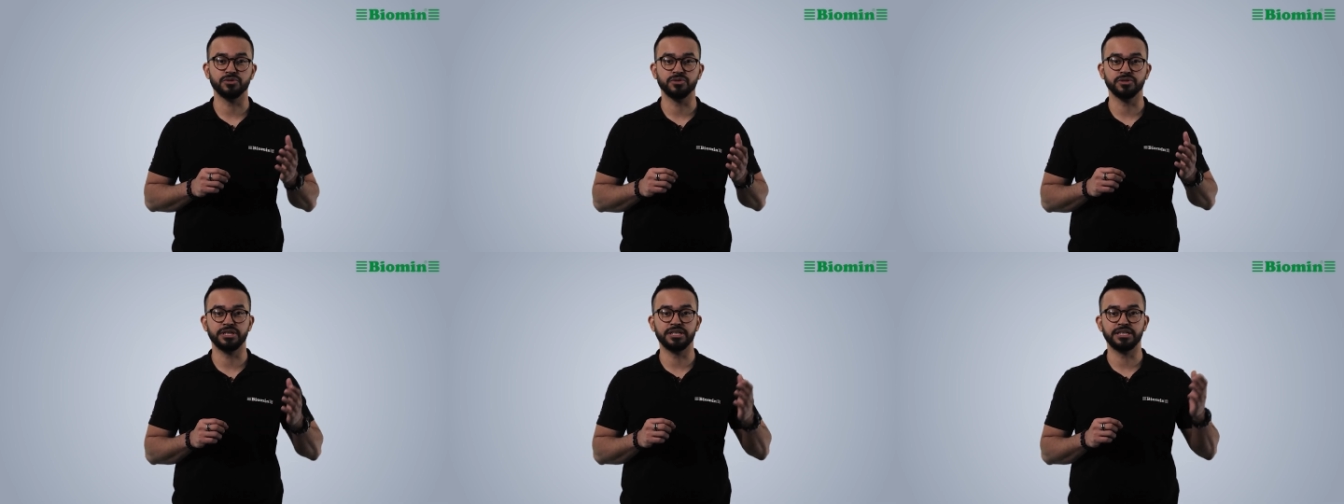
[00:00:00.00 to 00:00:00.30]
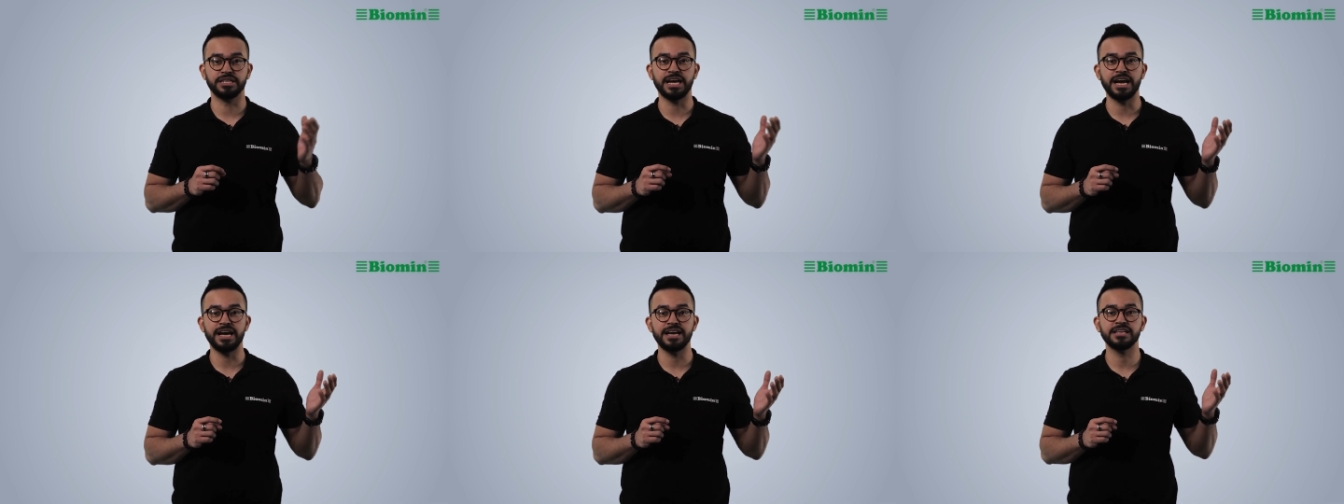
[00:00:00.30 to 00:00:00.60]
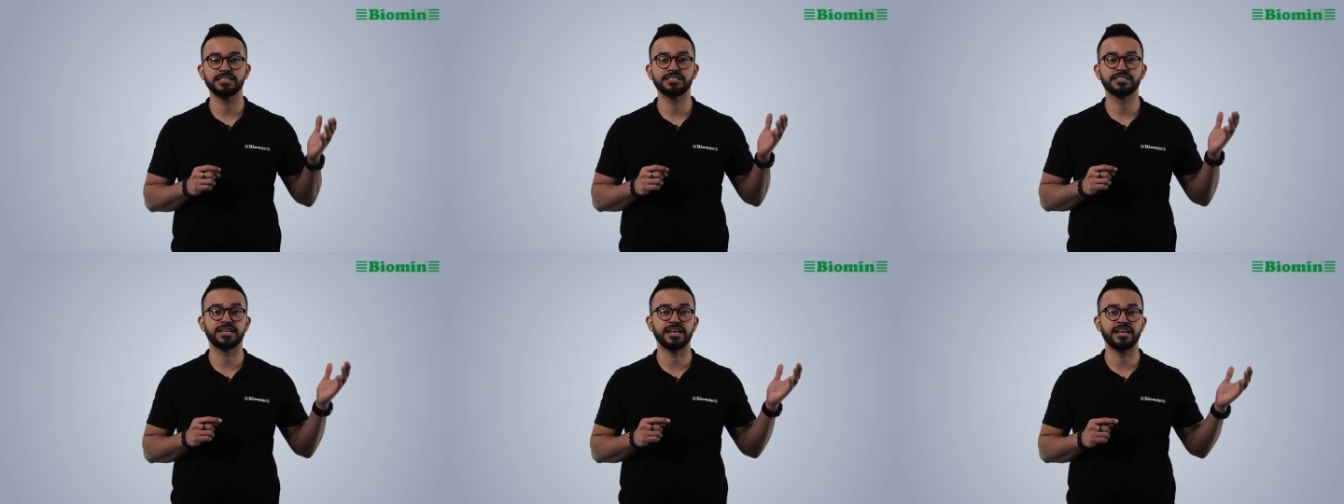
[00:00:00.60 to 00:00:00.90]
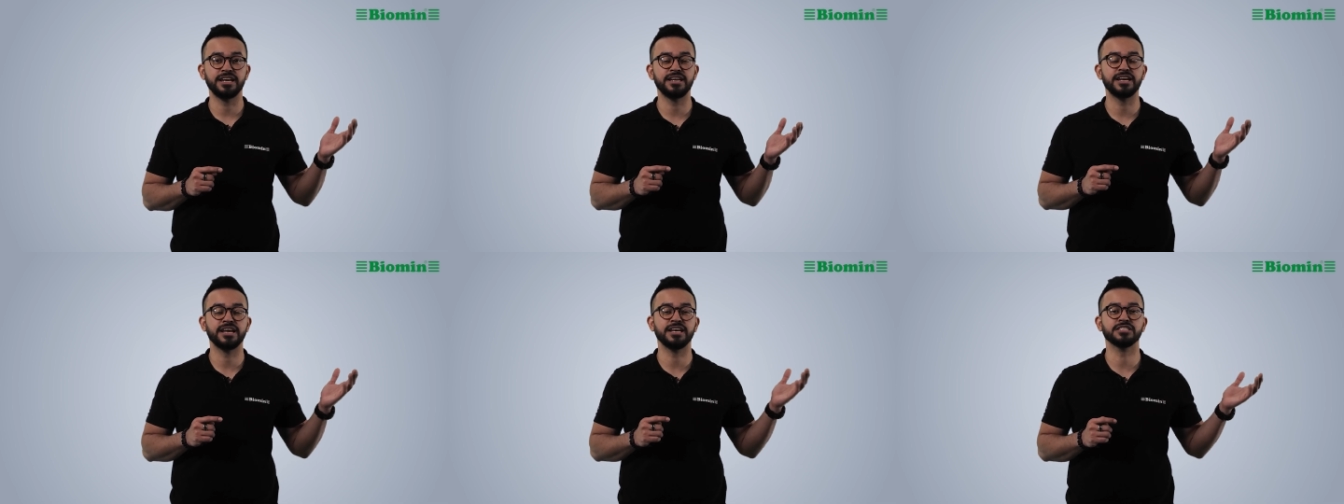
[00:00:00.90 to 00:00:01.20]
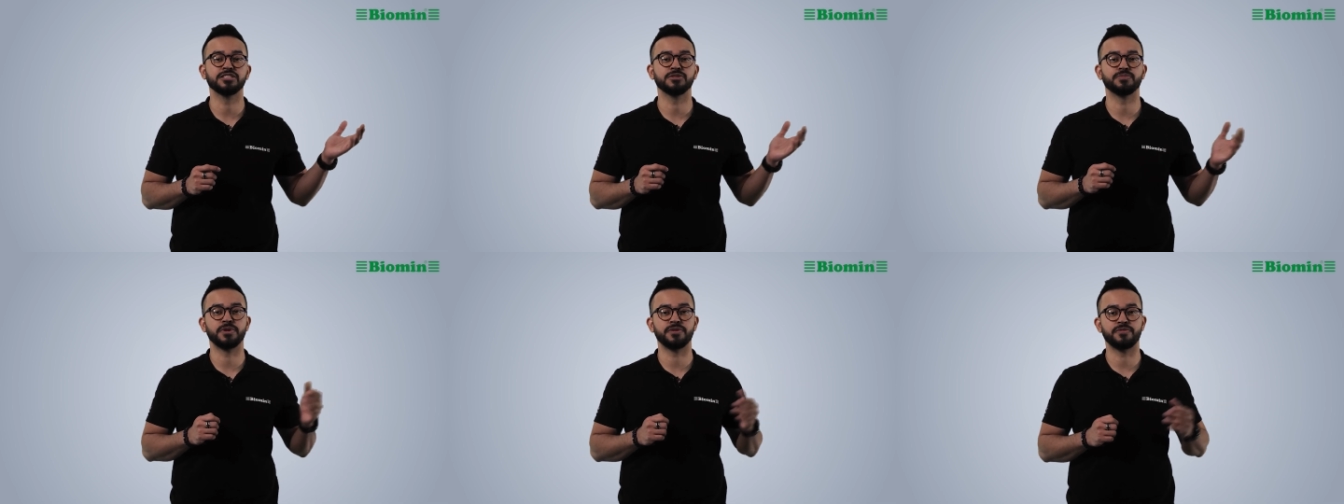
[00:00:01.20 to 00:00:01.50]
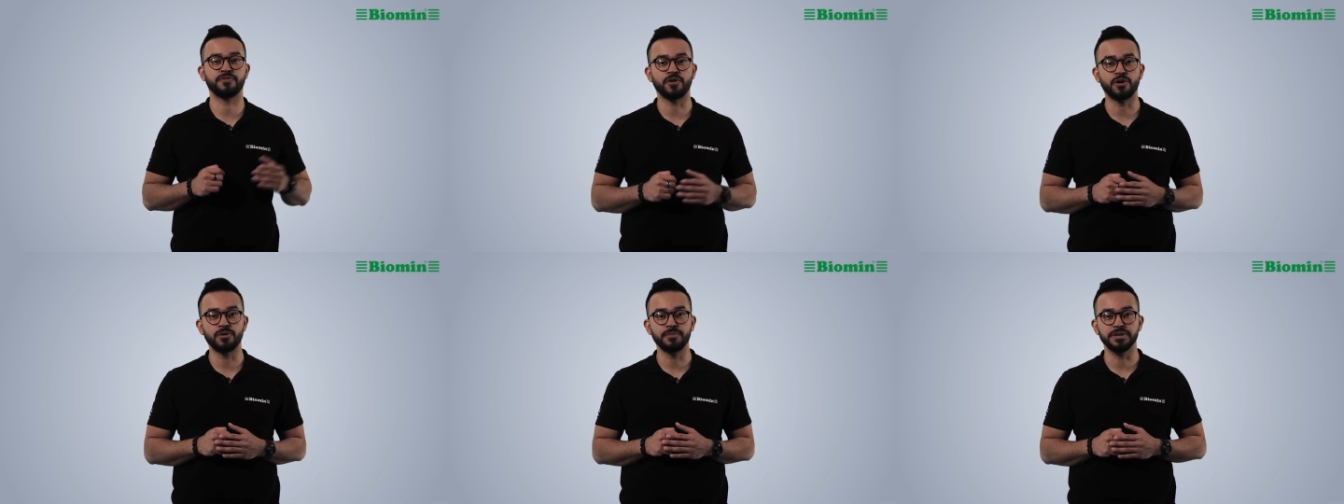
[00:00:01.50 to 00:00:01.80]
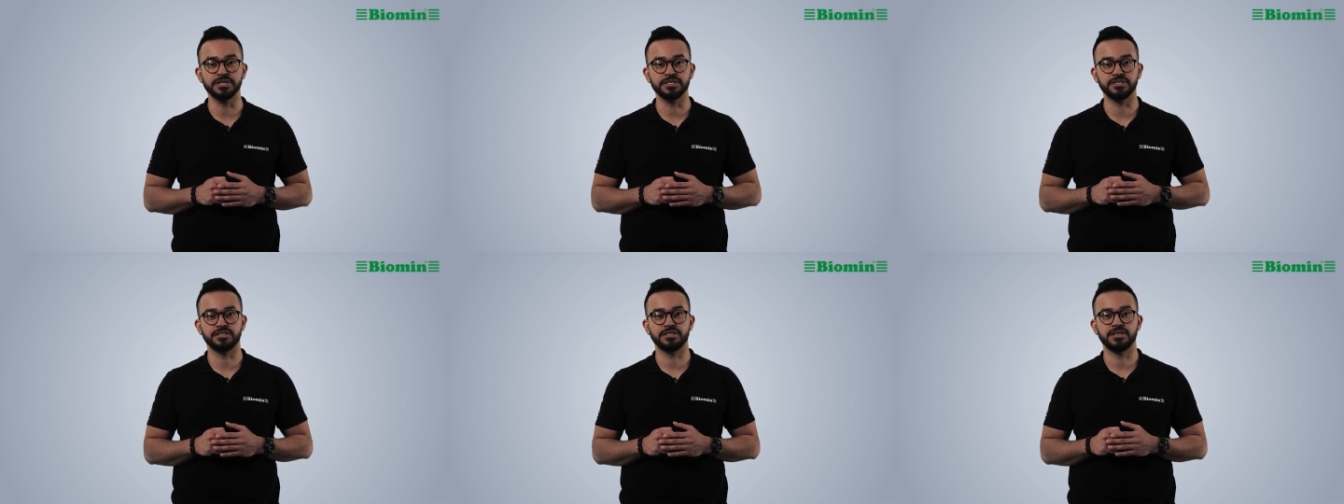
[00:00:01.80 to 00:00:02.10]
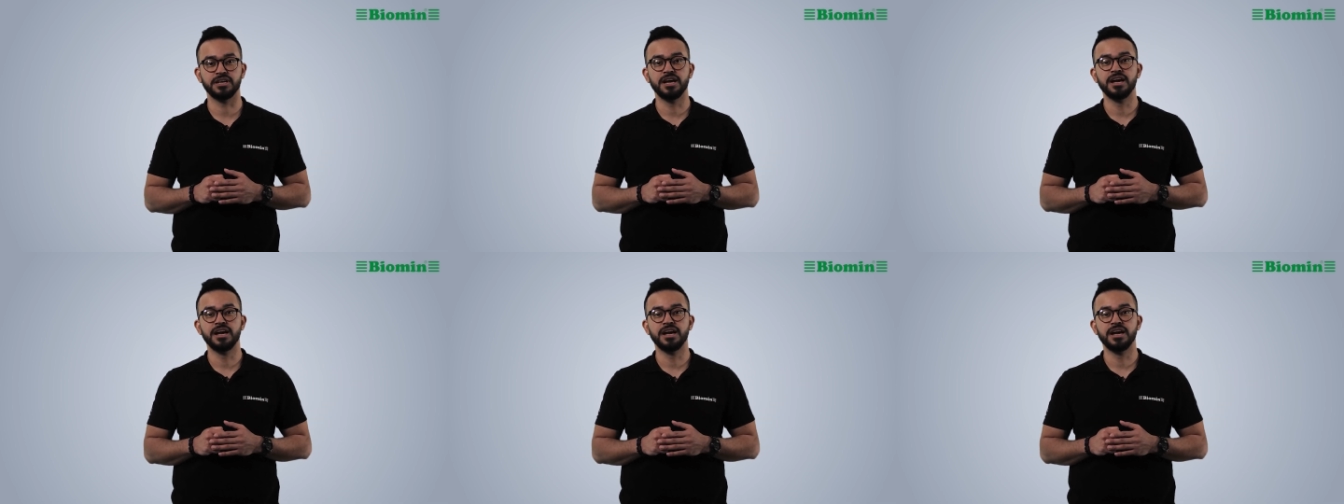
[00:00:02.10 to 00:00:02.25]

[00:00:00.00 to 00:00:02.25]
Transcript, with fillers: to their diets can enhance performance.